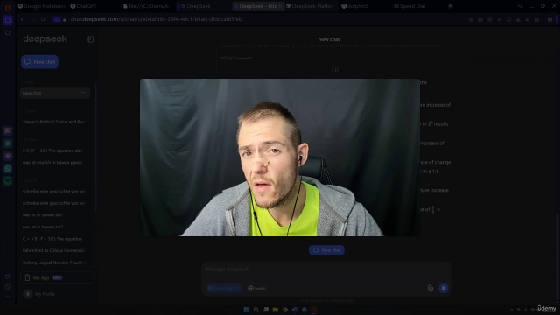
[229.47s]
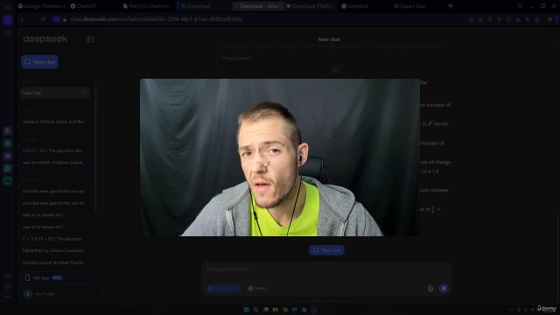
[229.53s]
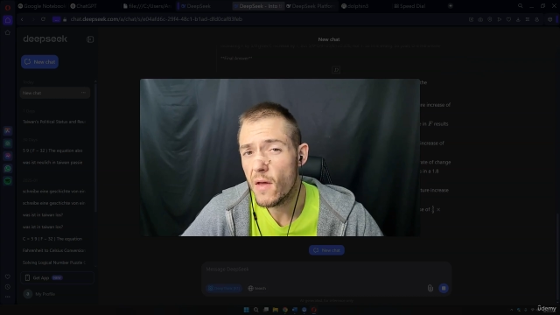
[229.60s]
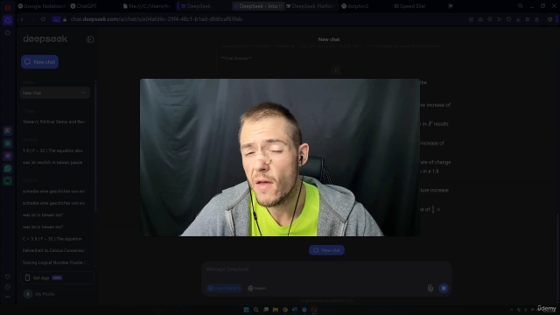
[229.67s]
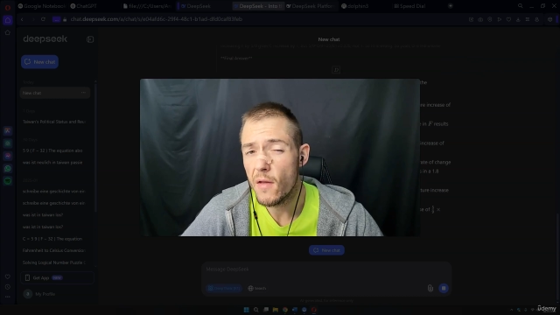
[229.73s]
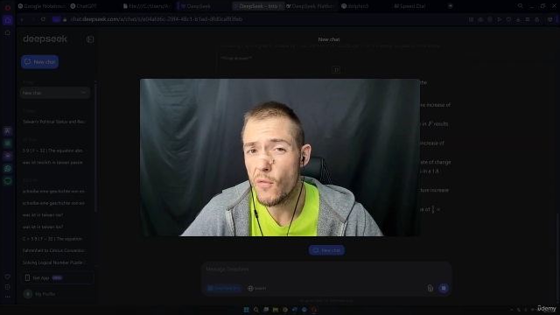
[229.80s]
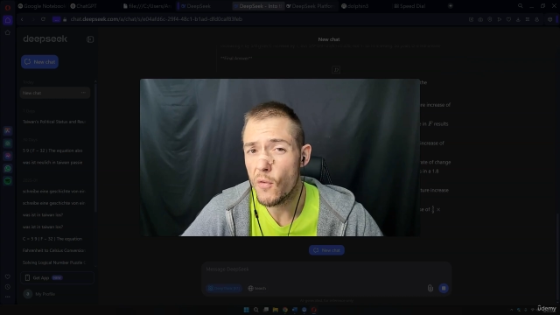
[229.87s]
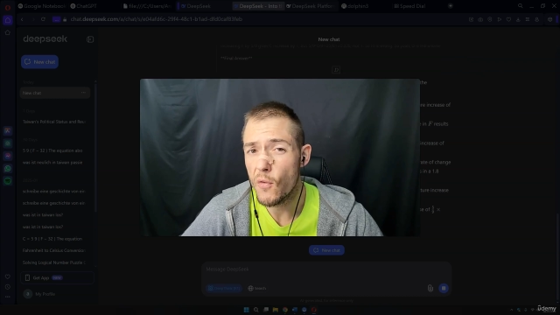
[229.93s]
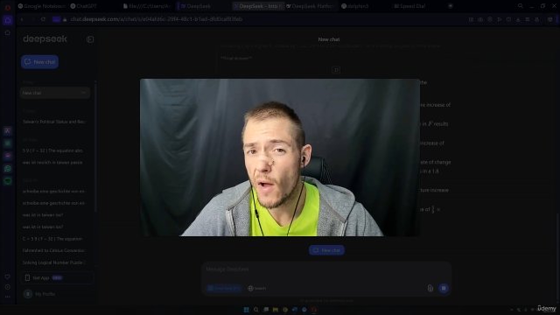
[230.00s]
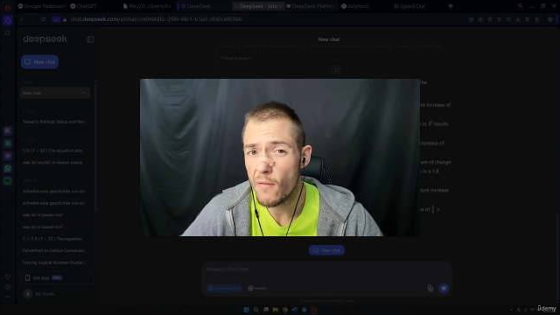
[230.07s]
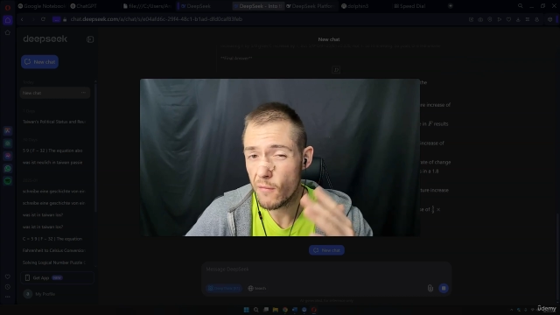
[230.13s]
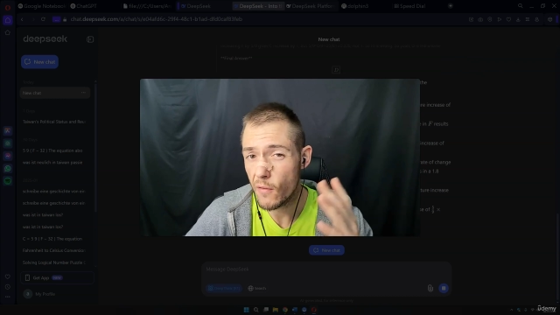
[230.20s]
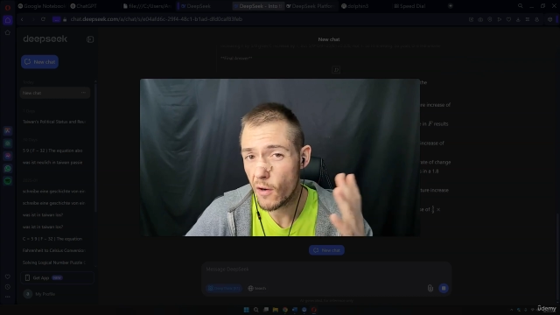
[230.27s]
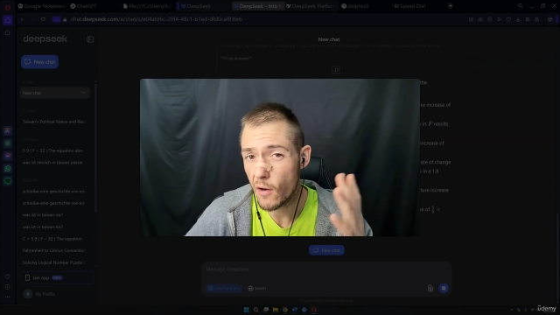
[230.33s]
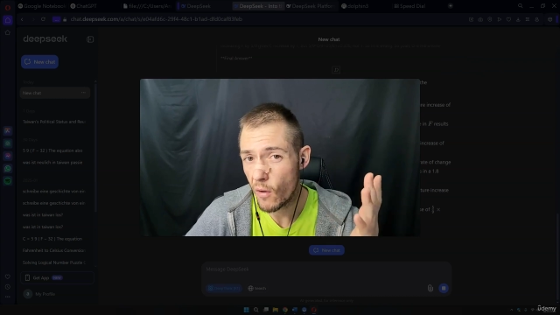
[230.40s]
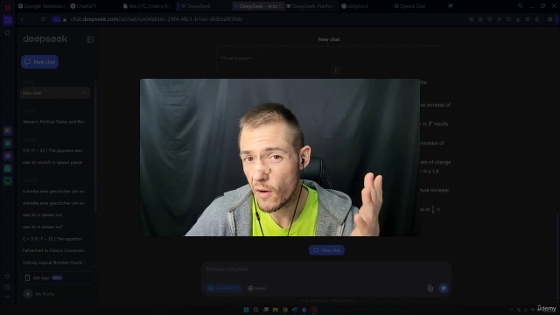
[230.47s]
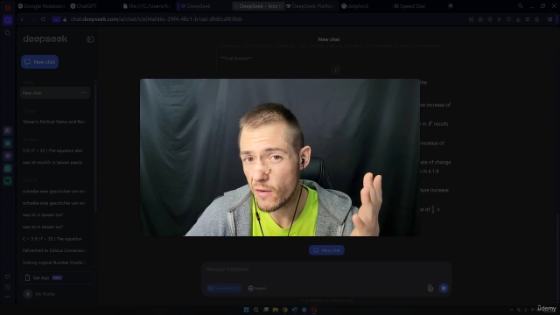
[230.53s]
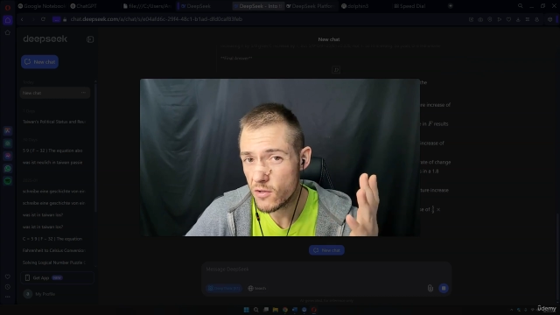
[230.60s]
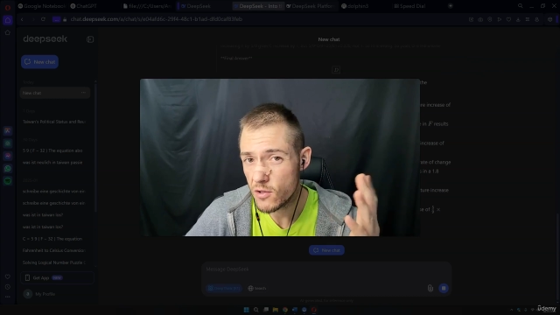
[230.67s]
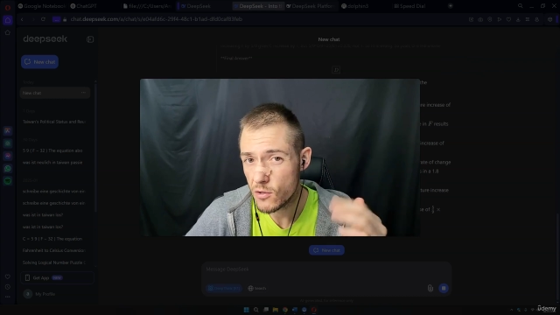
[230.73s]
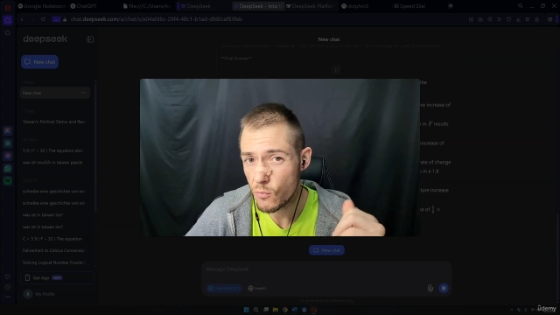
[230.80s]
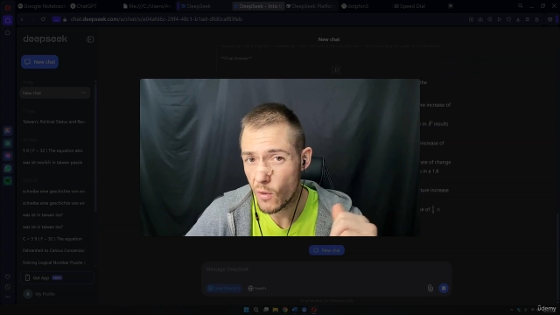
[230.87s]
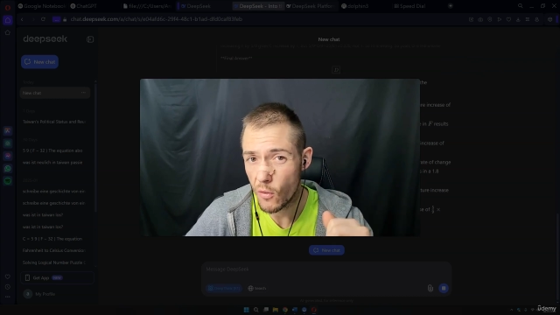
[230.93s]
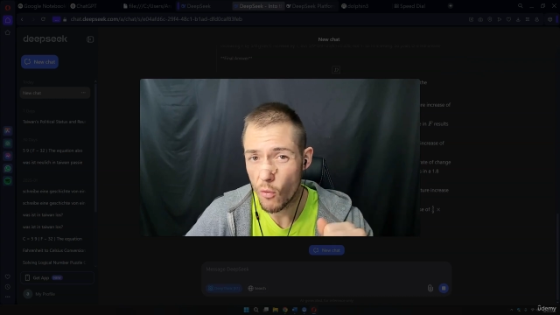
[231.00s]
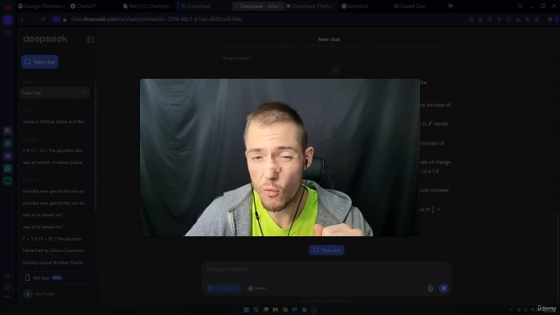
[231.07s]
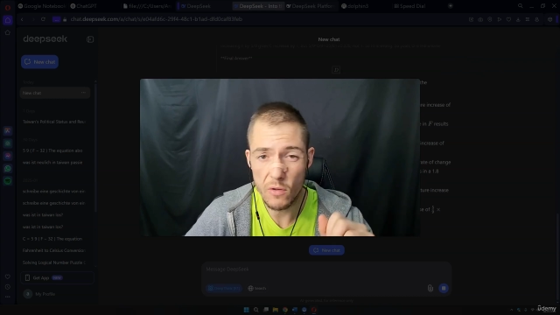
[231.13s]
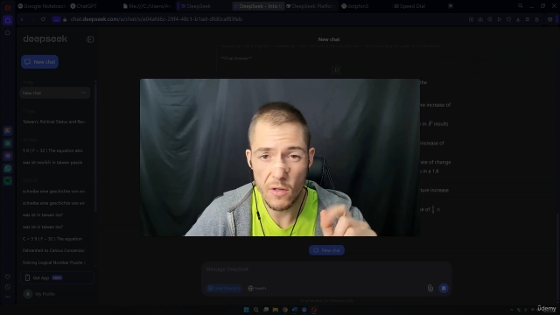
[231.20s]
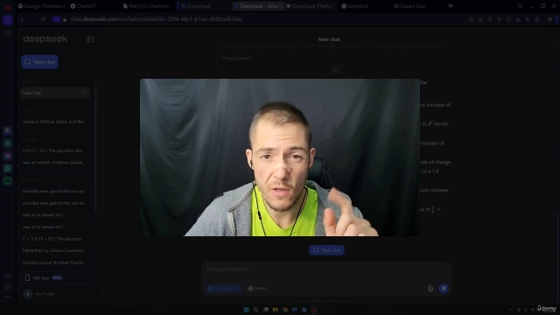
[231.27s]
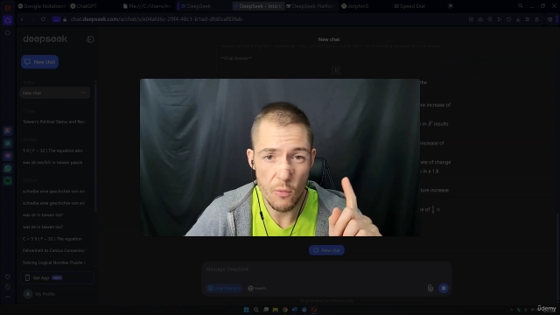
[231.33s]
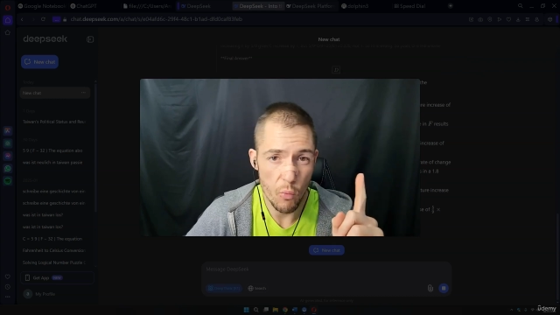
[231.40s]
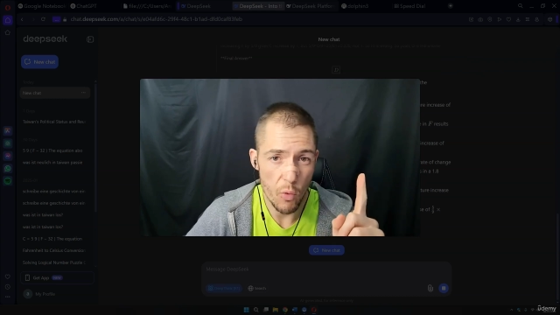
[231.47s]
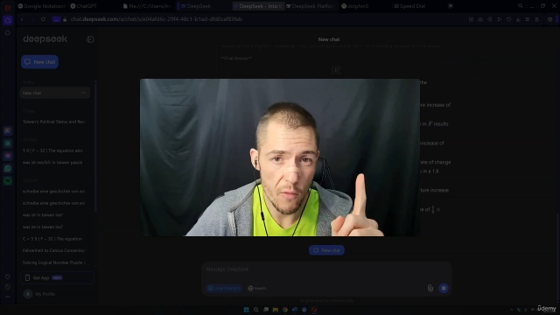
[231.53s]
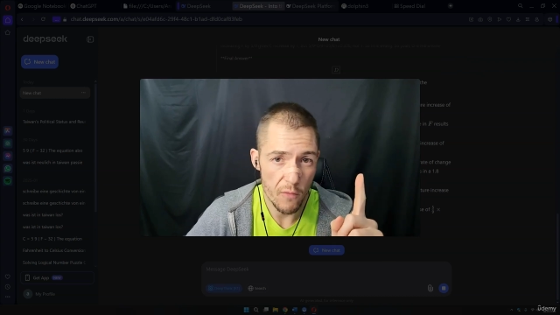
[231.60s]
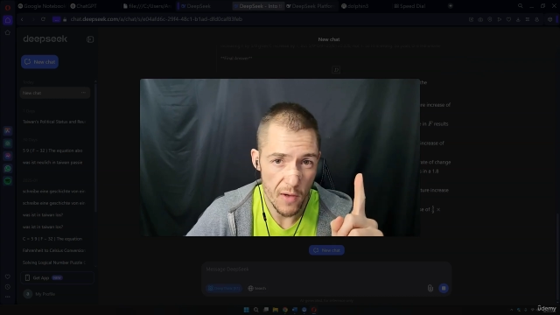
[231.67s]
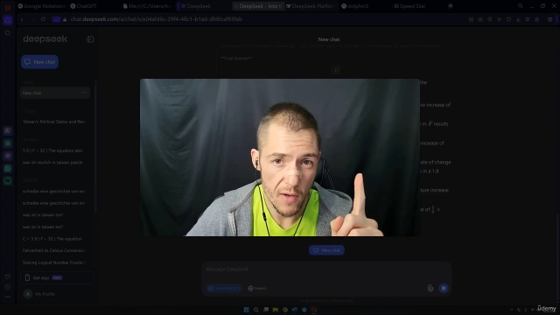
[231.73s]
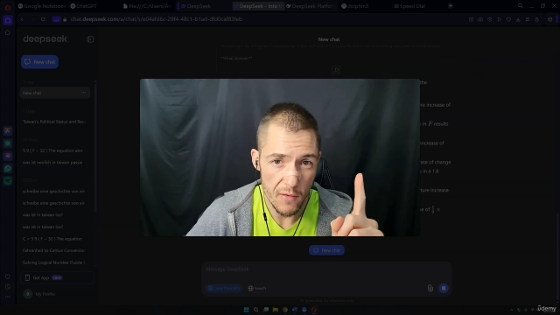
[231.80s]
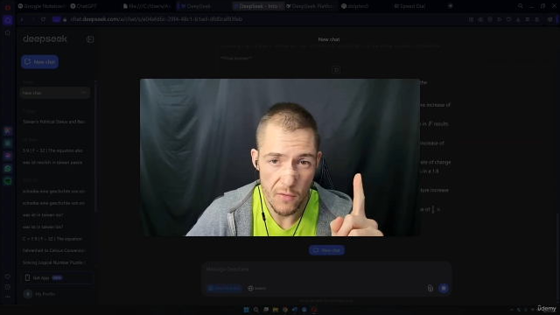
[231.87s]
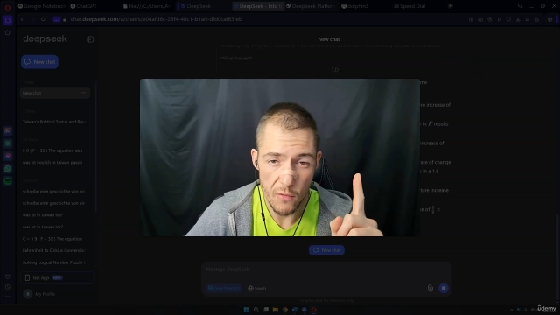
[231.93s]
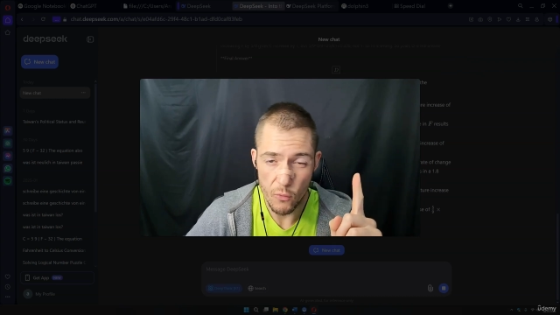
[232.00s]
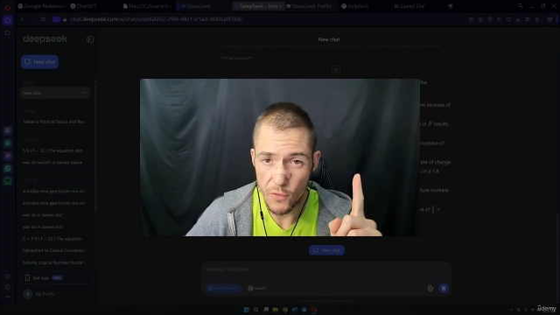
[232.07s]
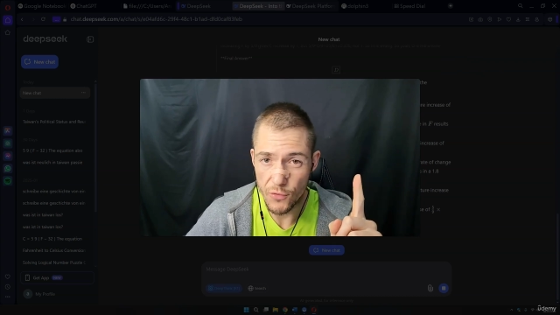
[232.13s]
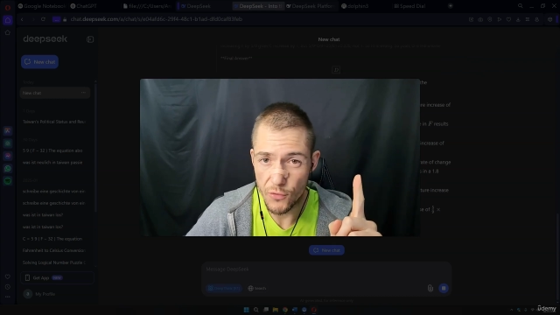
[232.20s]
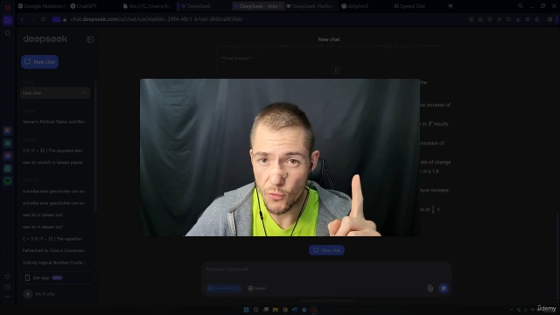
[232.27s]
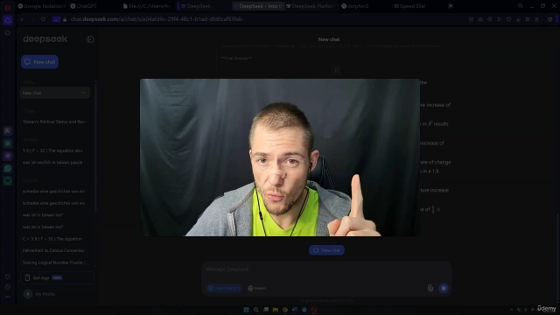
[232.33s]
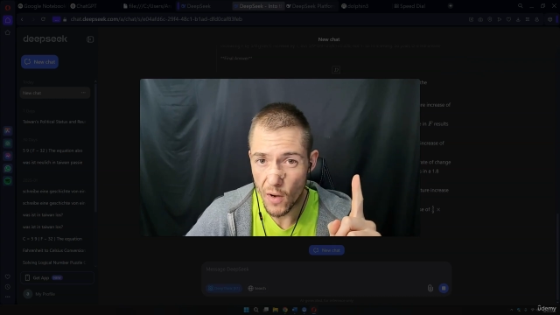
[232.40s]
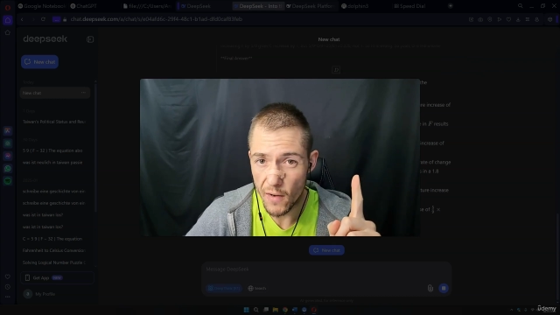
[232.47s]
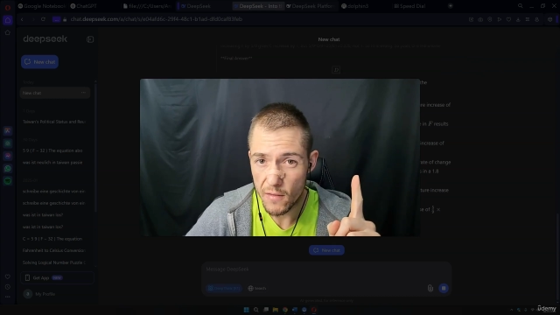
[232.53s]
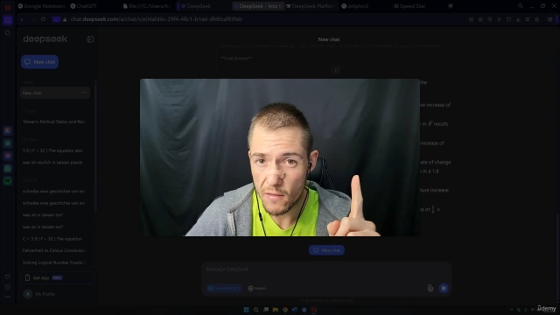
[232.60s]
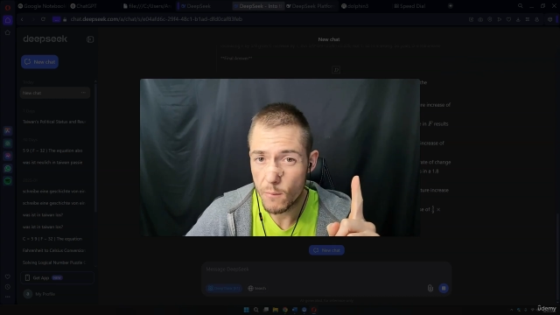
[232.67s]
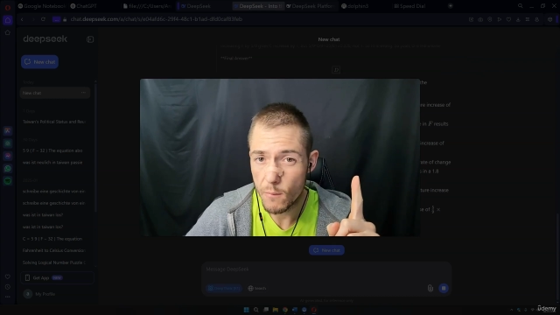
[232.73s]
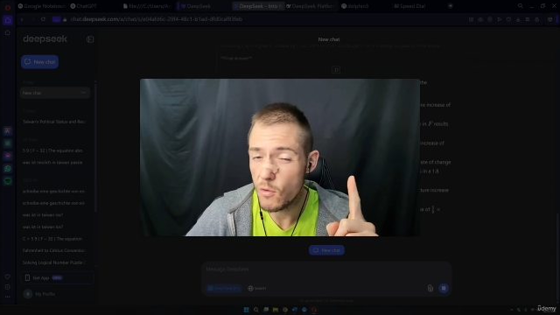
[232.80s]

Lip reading: if you have a question where only one answer is right,